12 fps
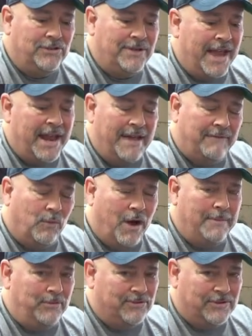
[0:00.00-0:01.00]
you can't have a
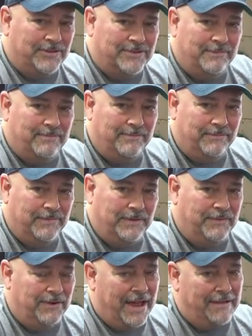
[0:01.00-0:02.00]
wiper system
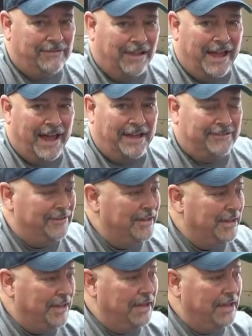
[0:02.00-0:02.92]
if you don't have glass.